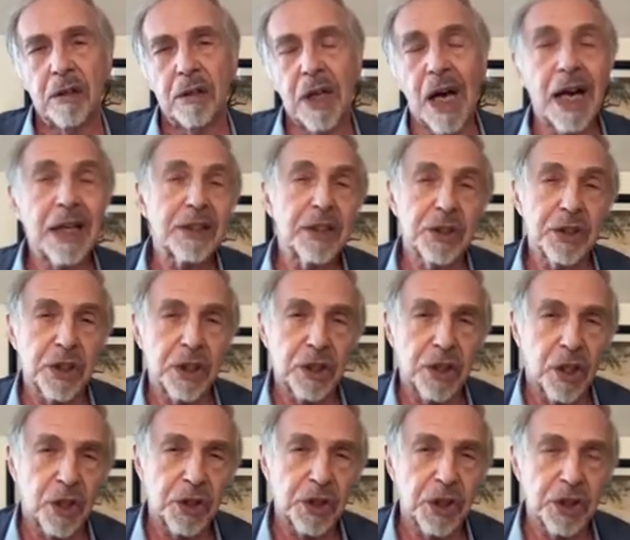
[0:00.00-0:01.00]
Doctors and
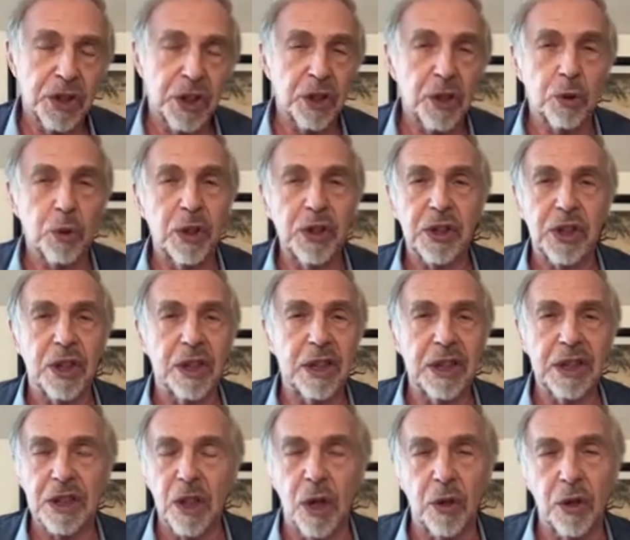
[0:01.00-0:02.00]
nurses
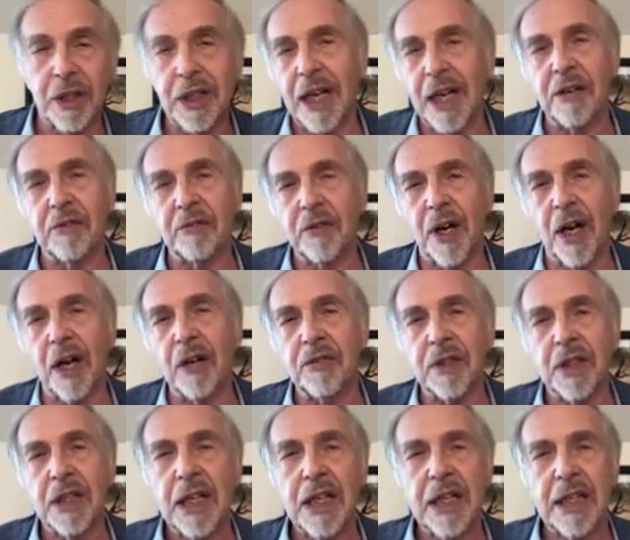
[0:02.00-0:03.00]
increasingly don't get involved
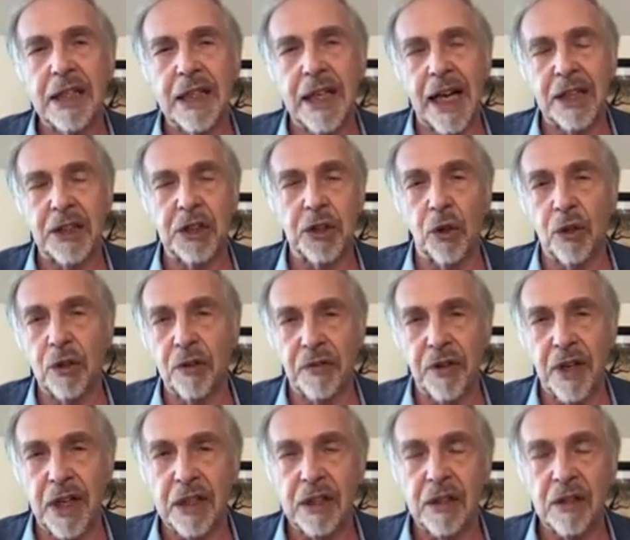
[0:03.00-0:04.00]
in that sort of
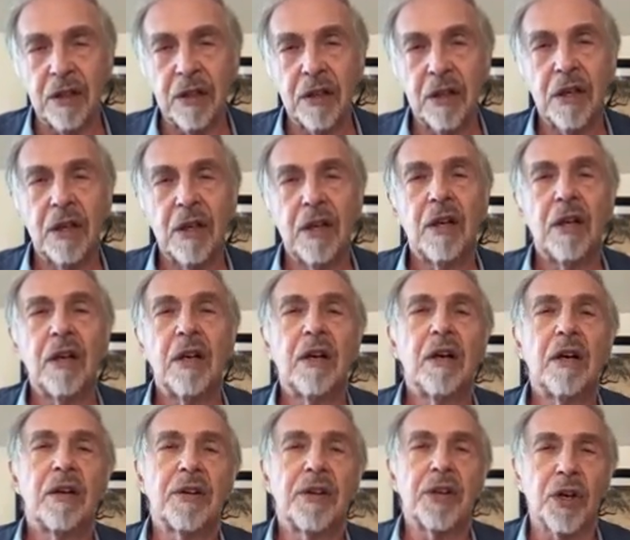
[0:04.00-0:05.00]
thing.
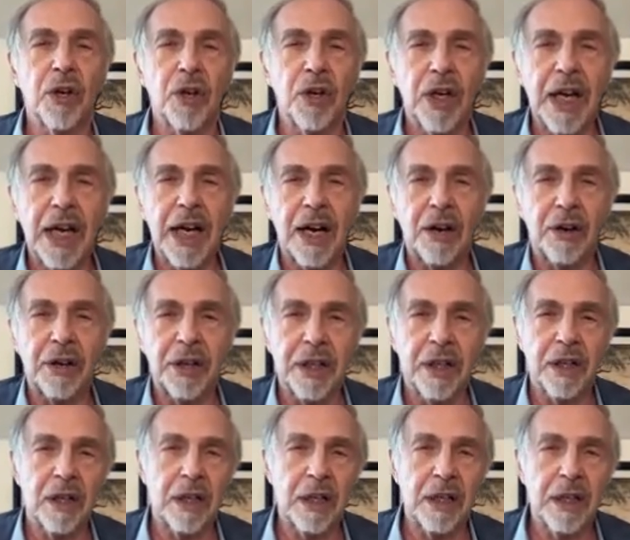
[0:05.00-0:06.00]
Third
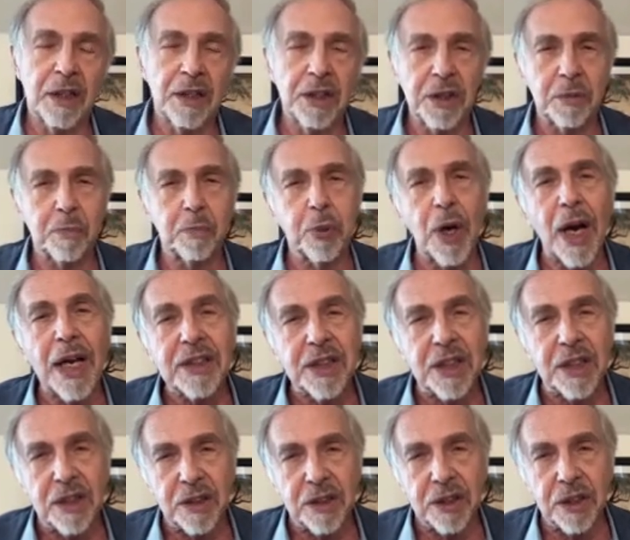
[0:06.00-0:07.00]
area is
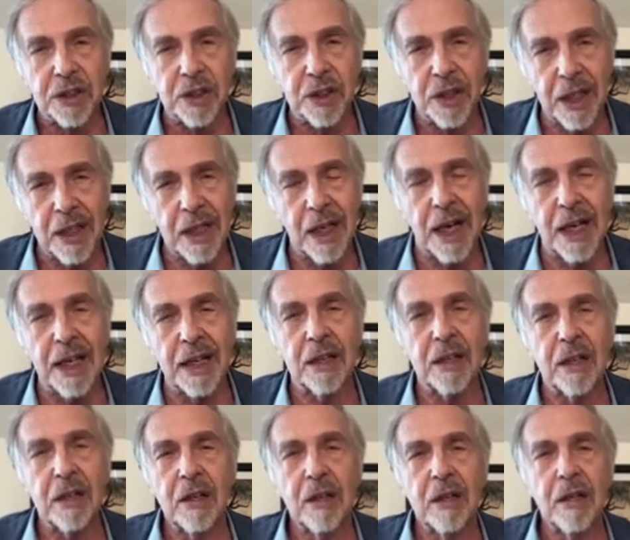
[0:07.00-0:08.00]
presence. And
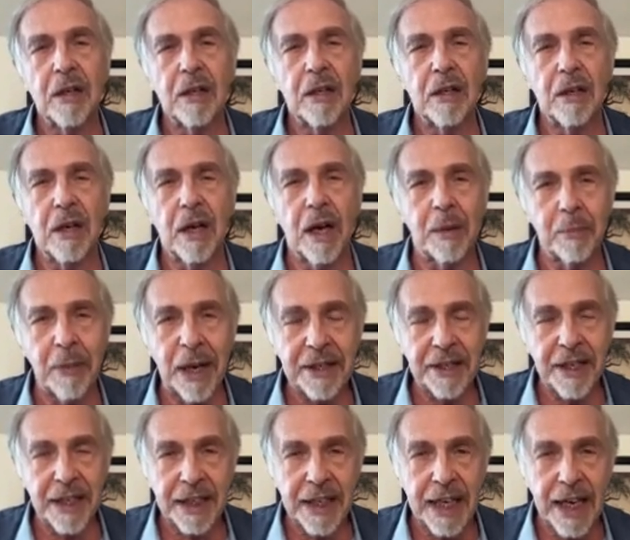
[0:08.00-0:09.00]
I
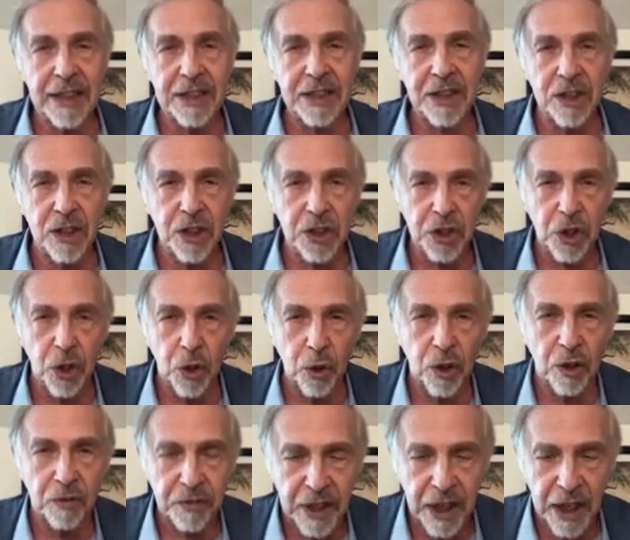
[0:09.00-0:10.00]
make the case in The
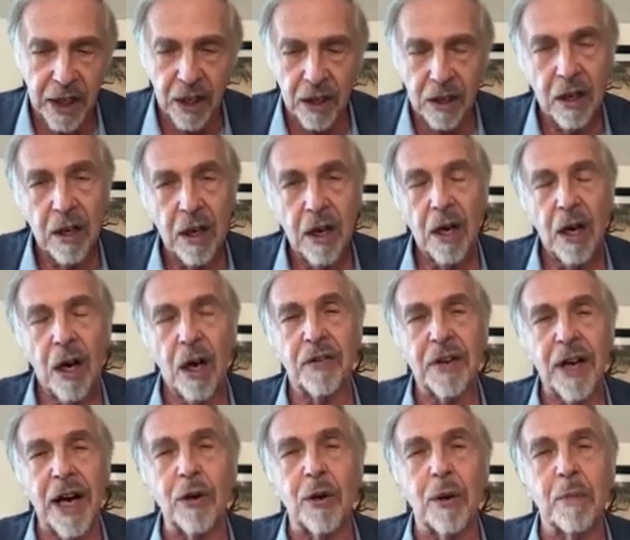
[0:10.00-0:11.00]
Soul of Care of
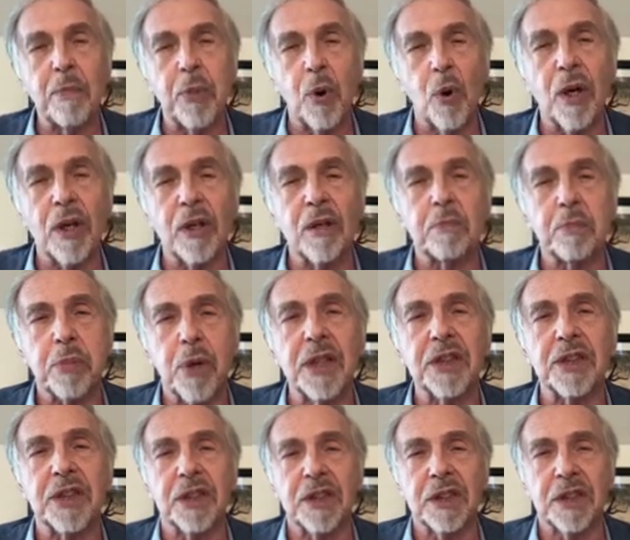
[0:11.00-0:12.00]
how important
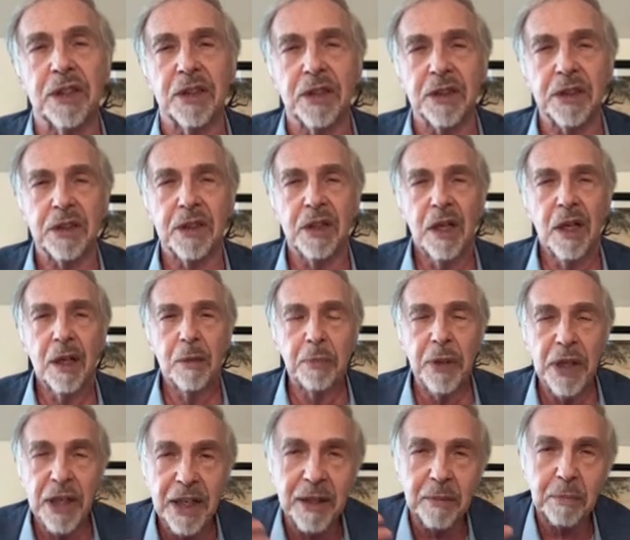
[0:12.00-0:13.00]
presence is.
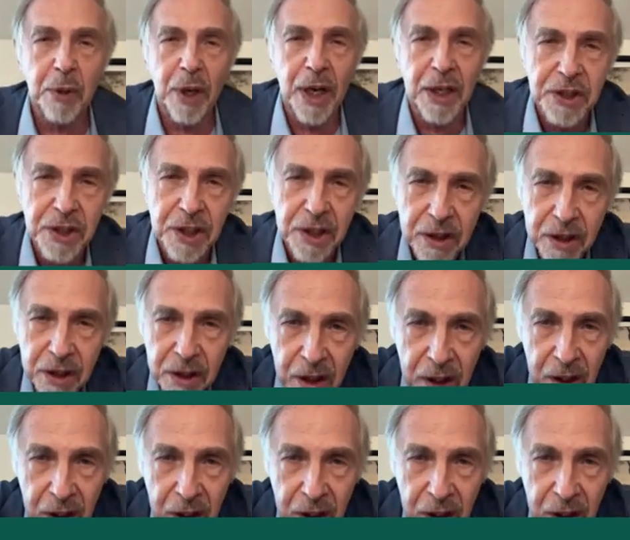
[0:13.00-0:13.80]
Being present.